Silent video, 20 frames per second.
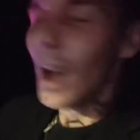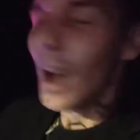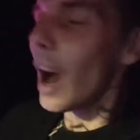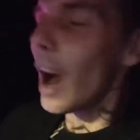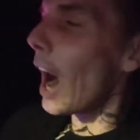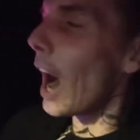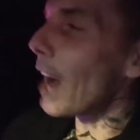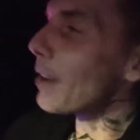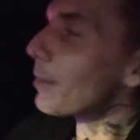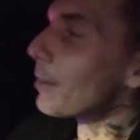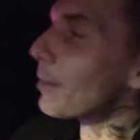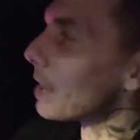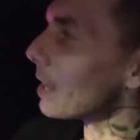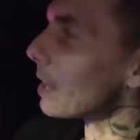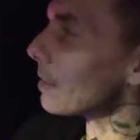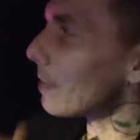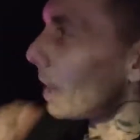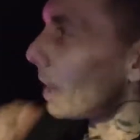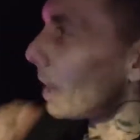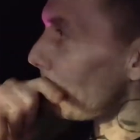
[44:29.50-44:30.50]
I don't
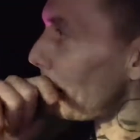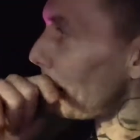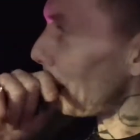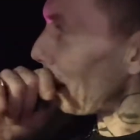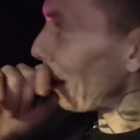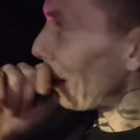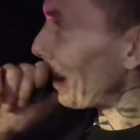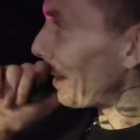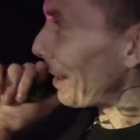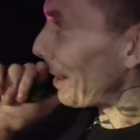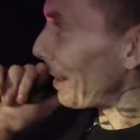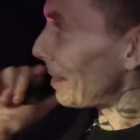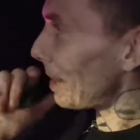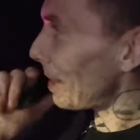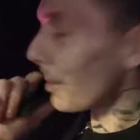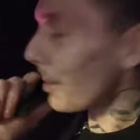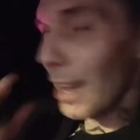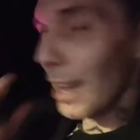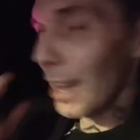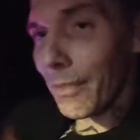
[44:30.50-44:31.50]
think they
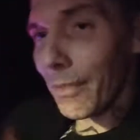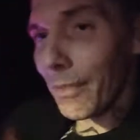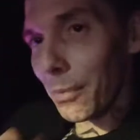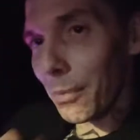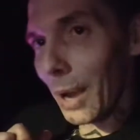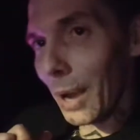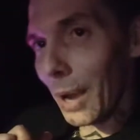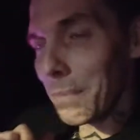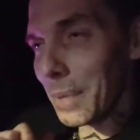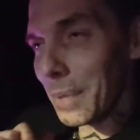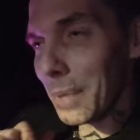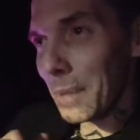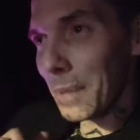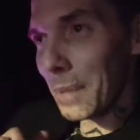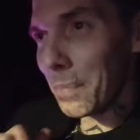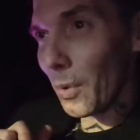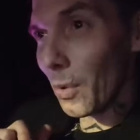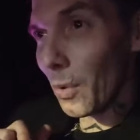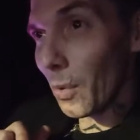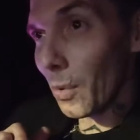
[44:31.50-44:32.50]
don't have the right
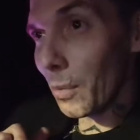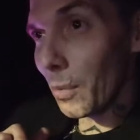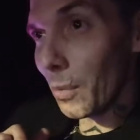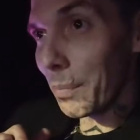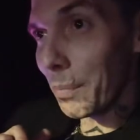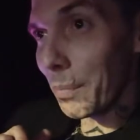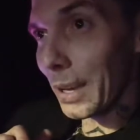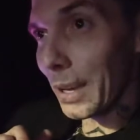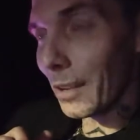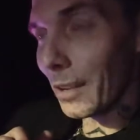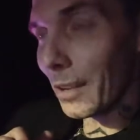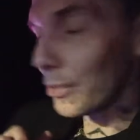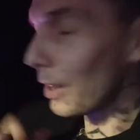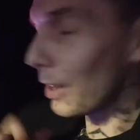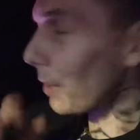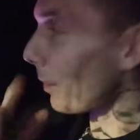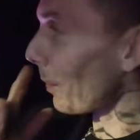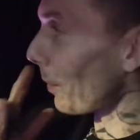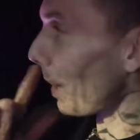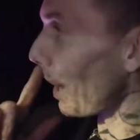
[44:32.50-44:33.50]
people because they
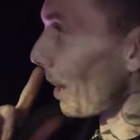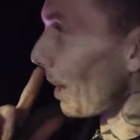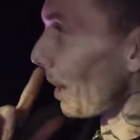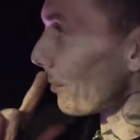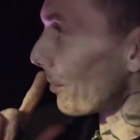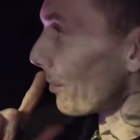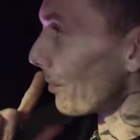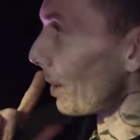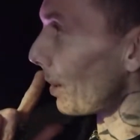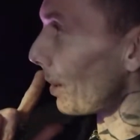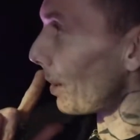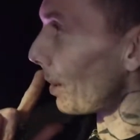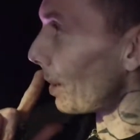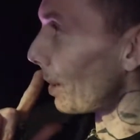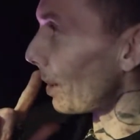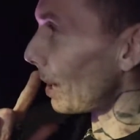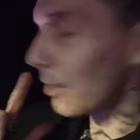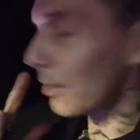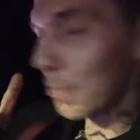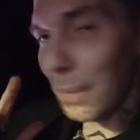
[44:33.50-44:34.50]
don't have
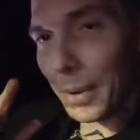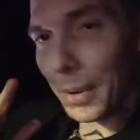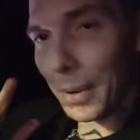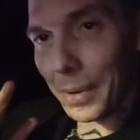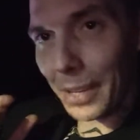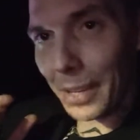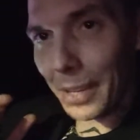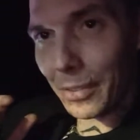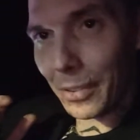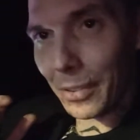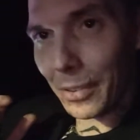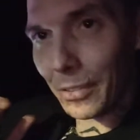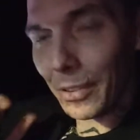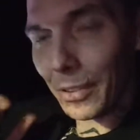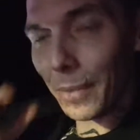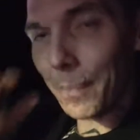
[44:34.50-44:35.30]
experiencers